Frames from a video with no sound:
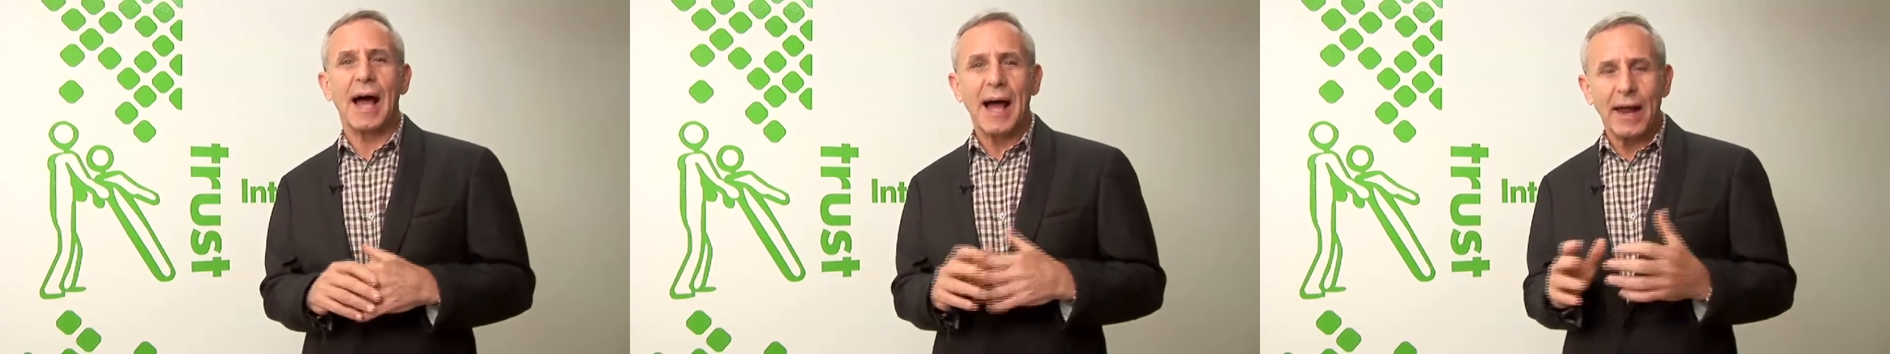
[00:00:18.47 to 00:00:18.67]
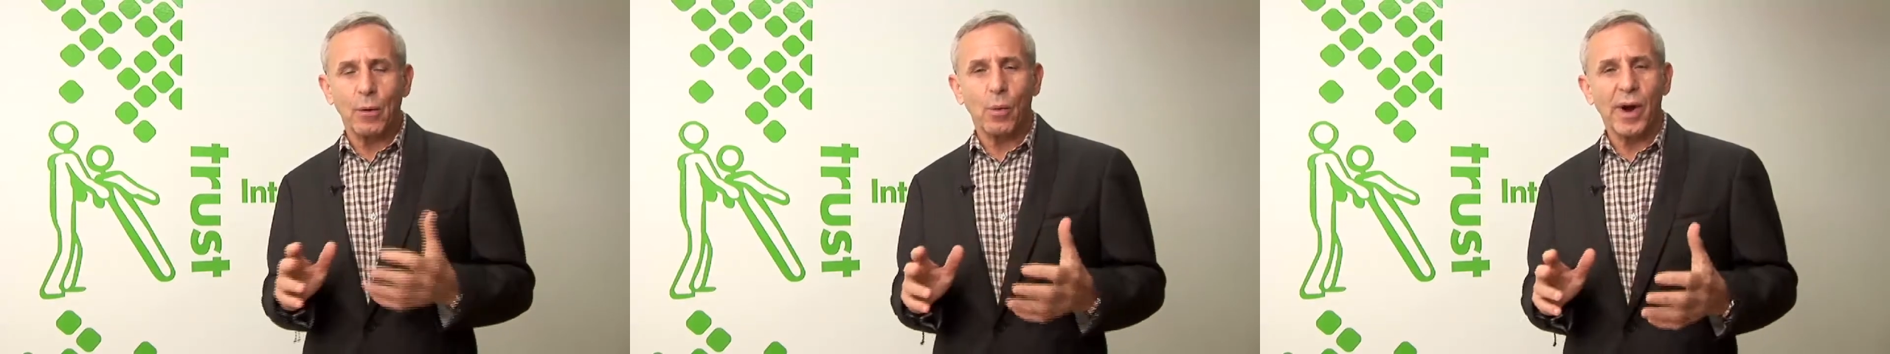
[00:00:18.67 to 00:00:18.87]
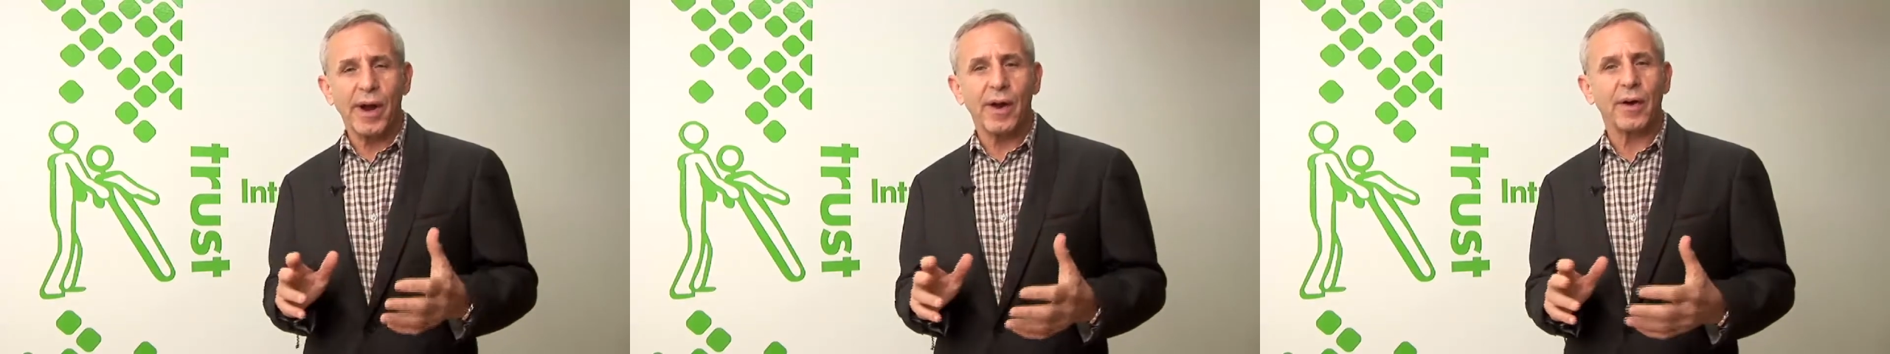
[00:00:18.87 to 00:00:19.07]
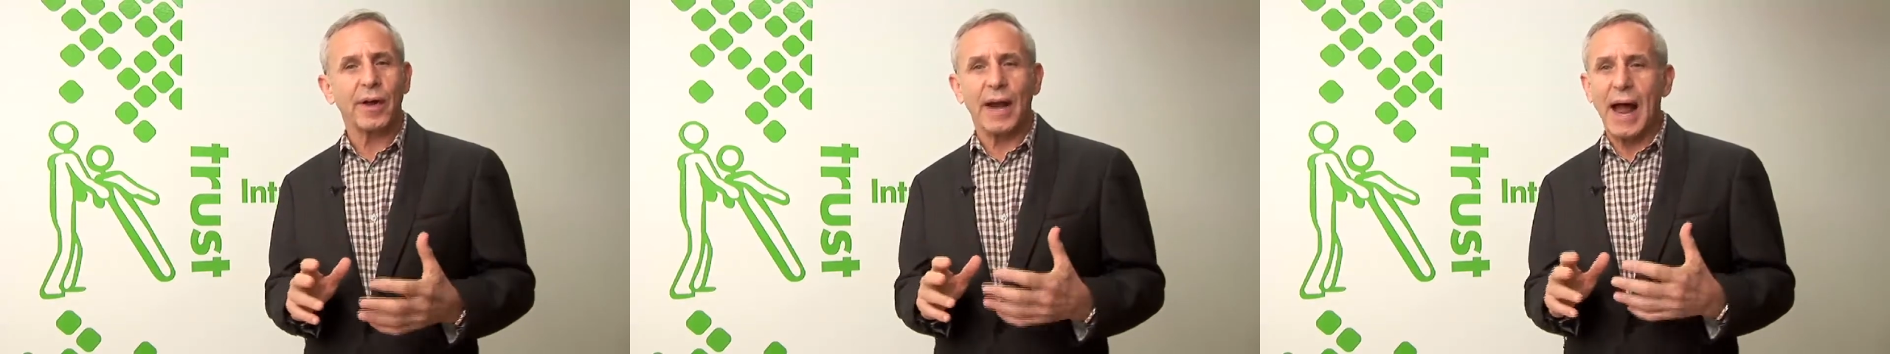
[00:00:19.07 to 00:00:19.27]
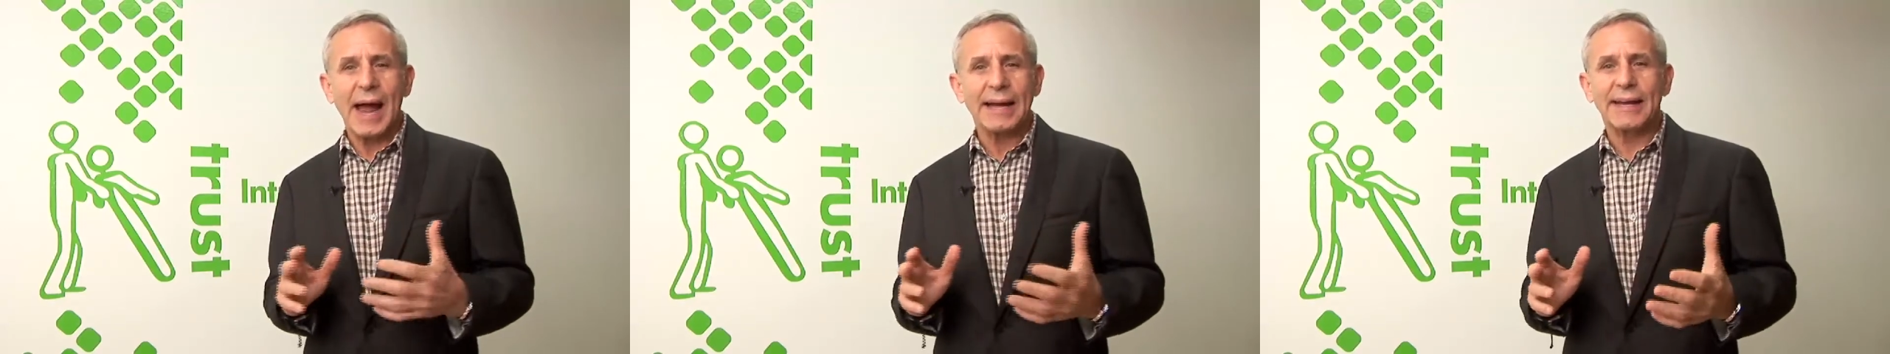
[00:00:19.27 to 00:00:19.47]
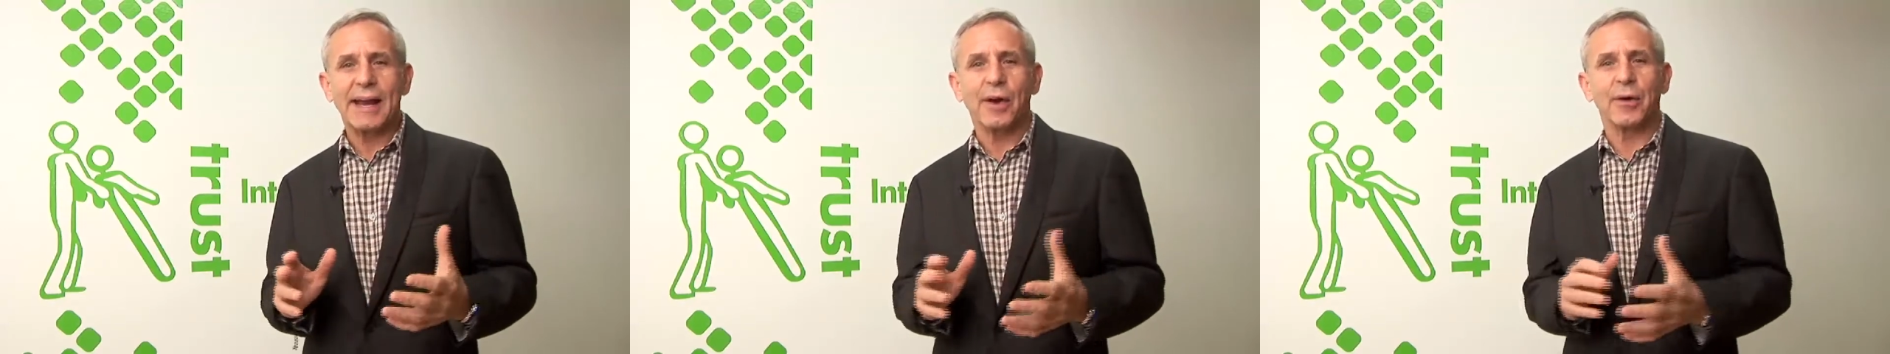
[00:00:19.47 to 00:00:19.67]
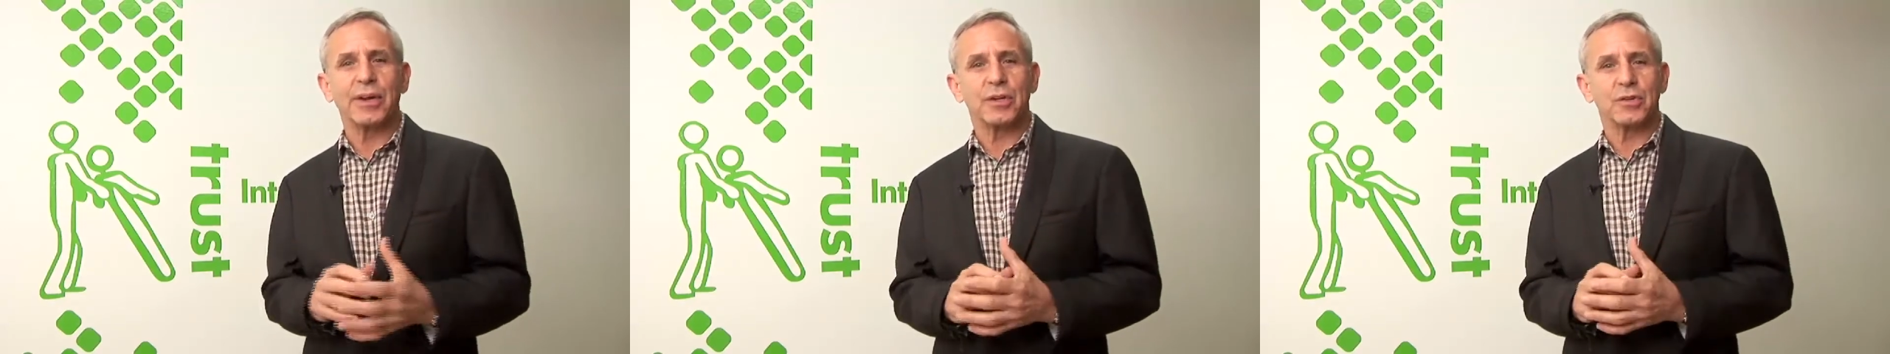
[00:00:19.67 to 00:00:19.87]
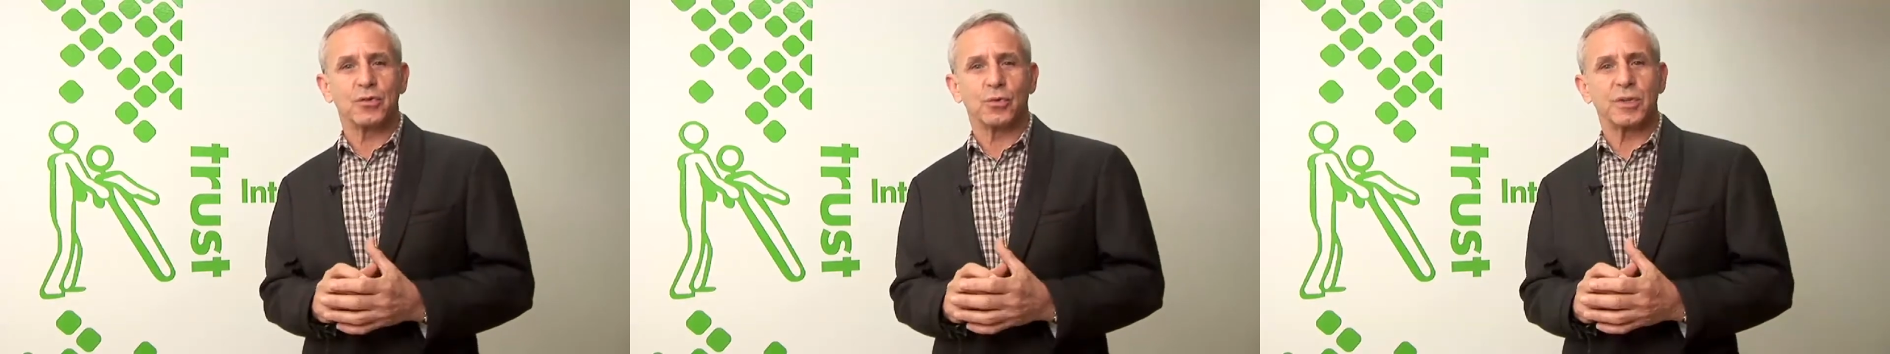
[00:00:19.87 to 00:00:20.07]
eyewear and eye care
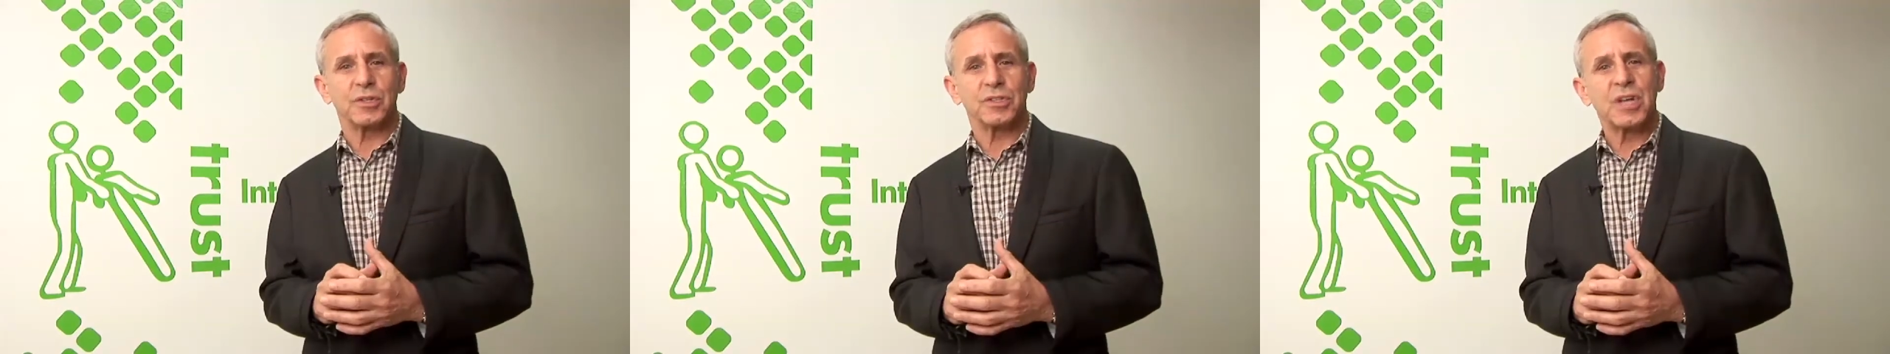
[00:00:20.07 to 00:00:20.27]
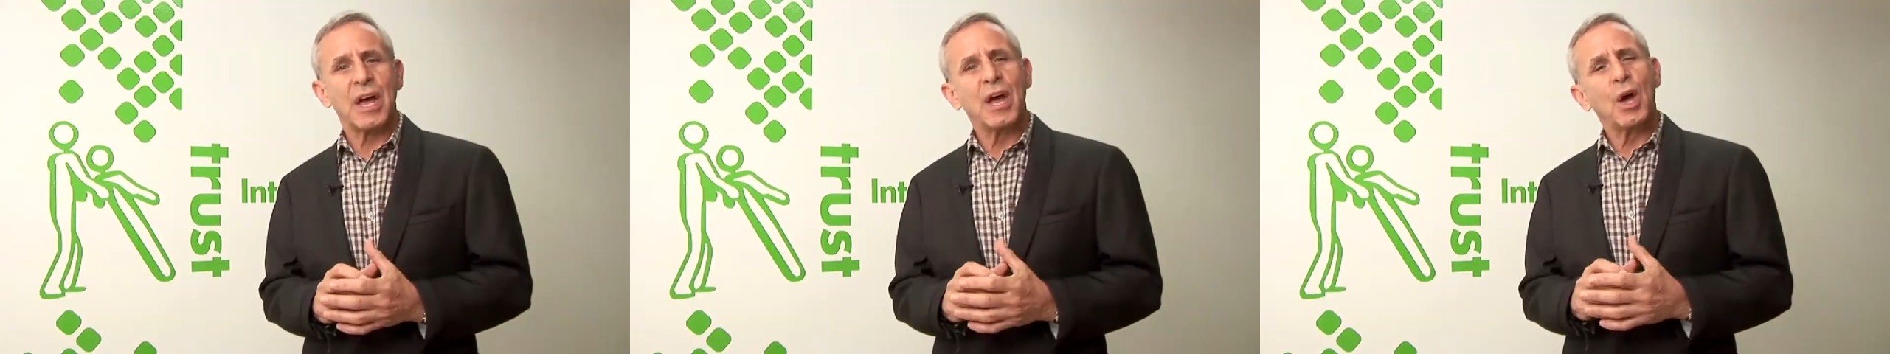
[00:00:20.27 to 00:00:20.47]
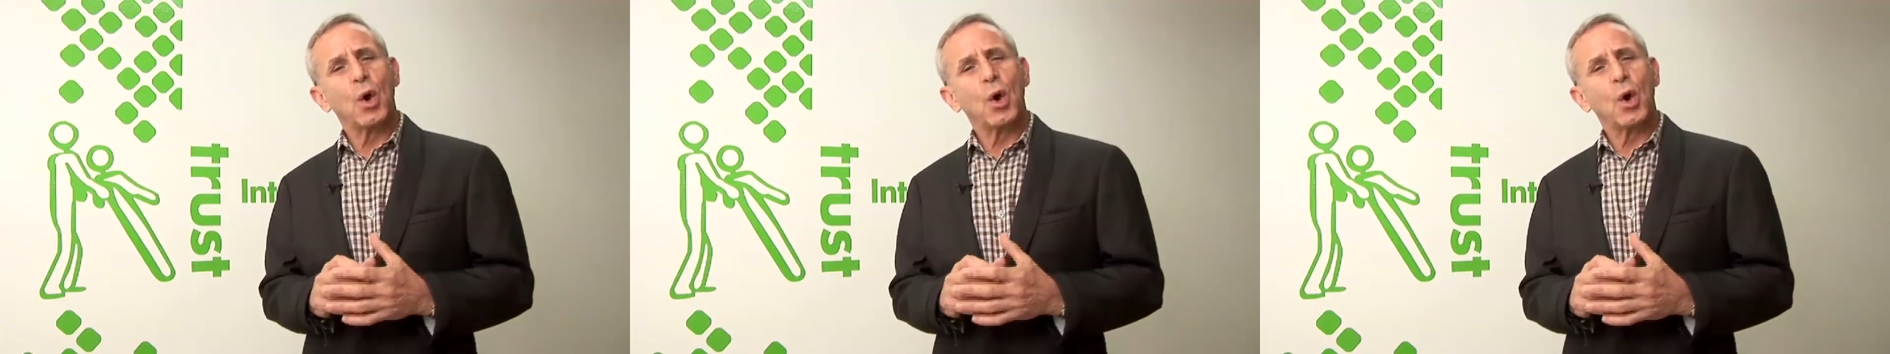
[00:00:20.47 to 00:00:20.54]
industries,